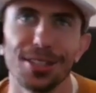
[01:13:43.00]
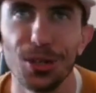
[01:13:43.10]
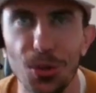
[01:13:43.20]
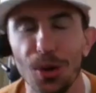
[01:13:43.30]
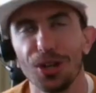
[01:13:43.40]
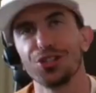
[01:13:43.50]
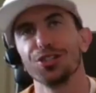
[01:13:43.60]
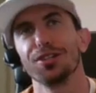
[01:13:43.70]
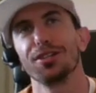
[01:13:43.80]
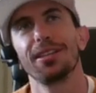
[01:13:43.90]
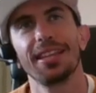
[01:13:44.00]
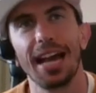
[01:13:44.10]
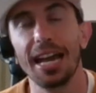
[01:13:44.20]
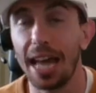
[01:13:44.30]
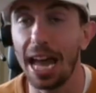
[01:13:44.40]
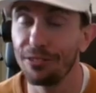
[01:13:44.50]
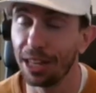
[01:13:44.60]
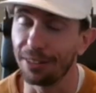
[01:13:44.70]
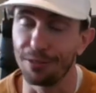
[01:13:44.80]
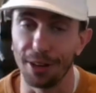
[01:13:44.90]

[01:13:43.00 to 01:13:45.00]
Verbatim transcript: good question. I, I have like a